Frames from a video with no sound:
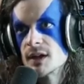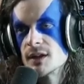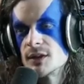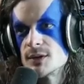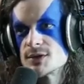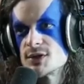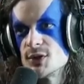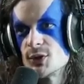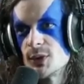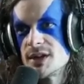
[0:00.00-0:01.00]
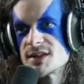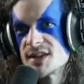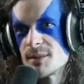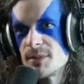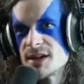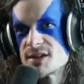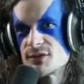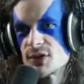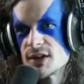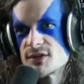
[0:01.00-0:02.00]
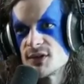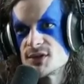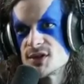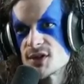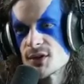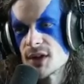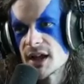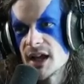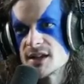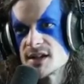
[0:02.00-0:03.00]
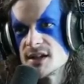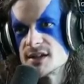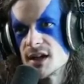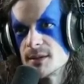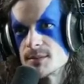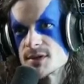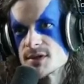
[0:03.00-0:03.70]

Those two queens at that base have transfused each other like eighteen times.